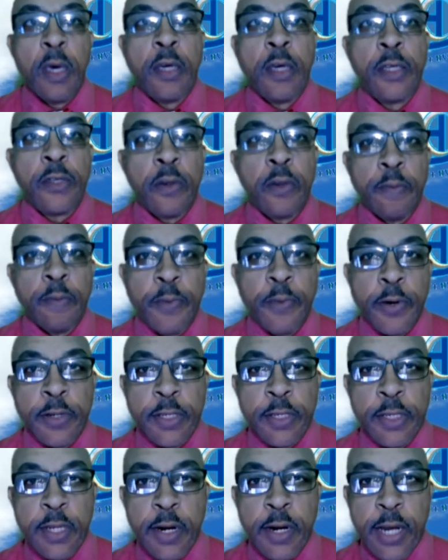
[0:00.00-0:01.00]
Some
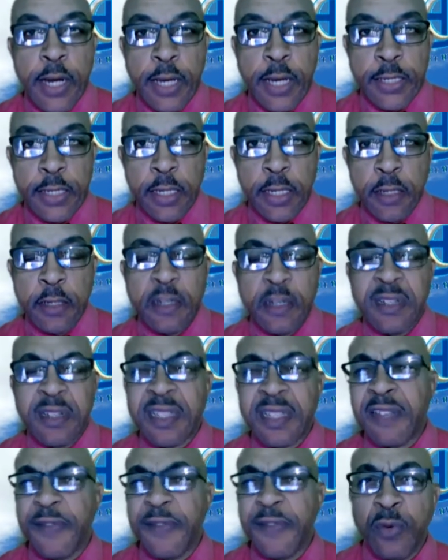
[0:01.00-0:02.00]
persons are asking, just
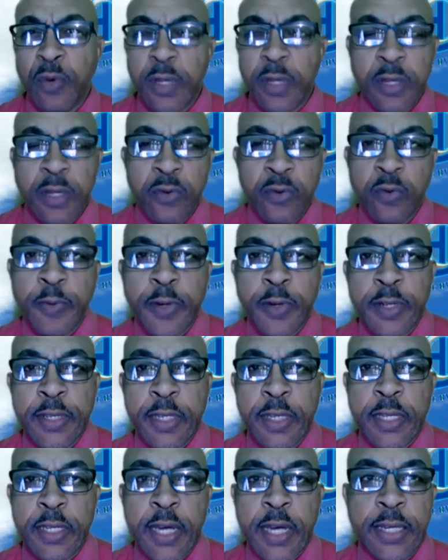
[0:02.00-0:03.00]
a few, one or two
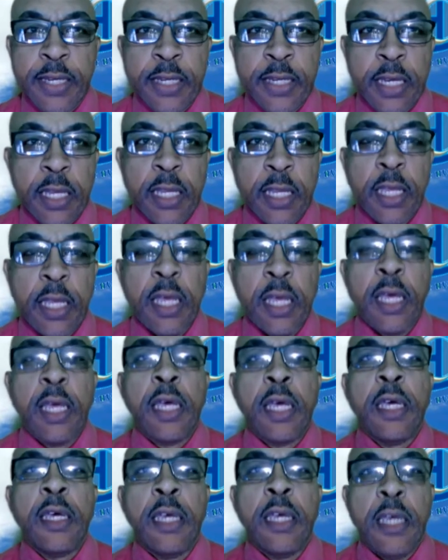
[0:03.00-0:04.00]
persons are asking
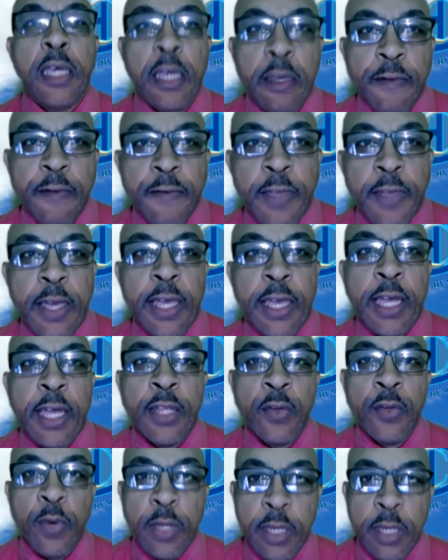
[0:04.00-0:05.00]
if they can
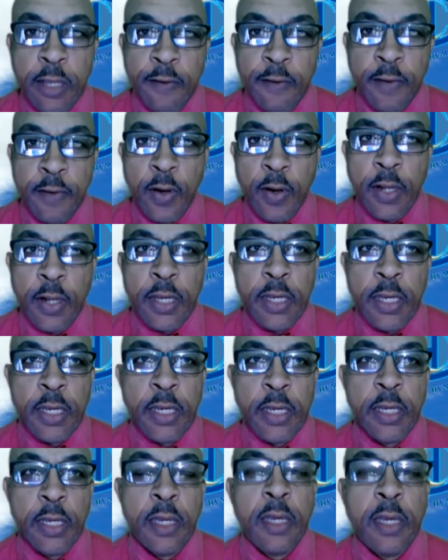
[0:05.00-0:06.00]
do it individually.
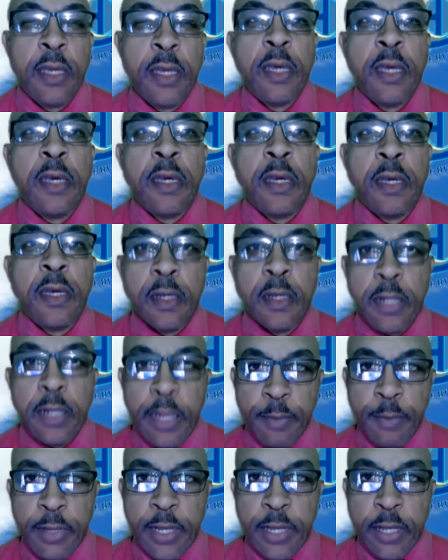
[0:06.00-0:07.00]

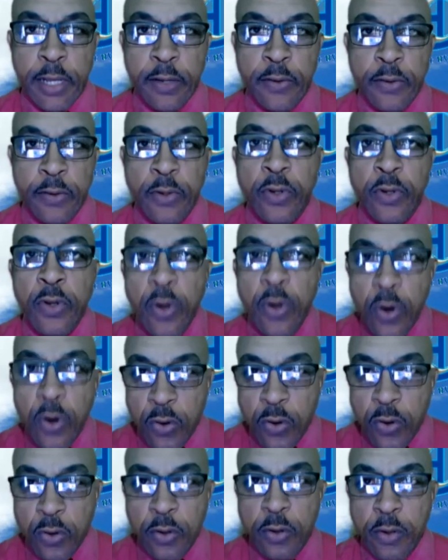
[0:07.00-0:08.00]
Let me tell you,
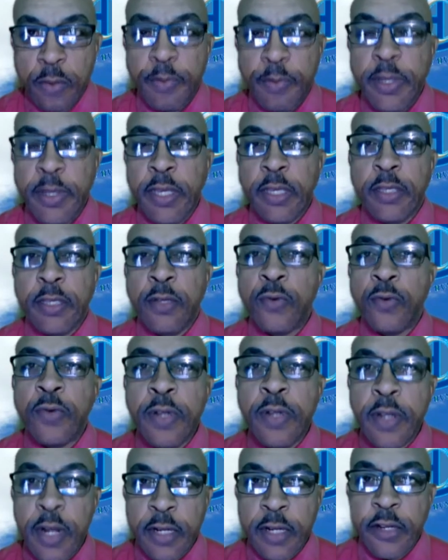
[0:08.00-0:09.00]
no, please do
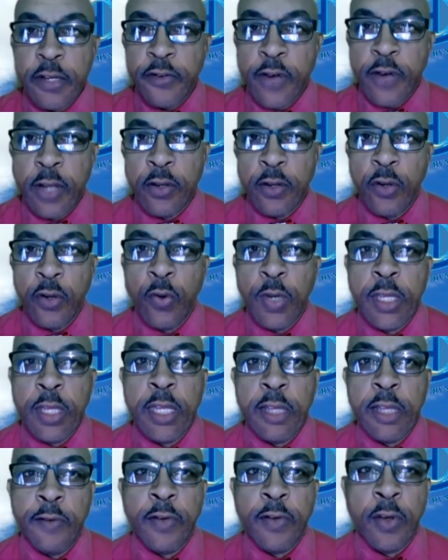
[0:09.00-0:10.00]
not try to do it
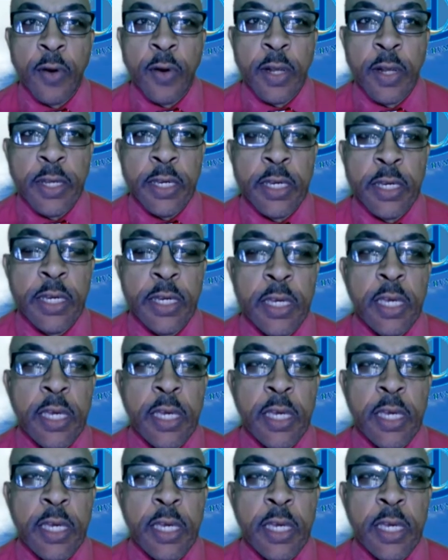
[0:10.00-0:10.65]
individually.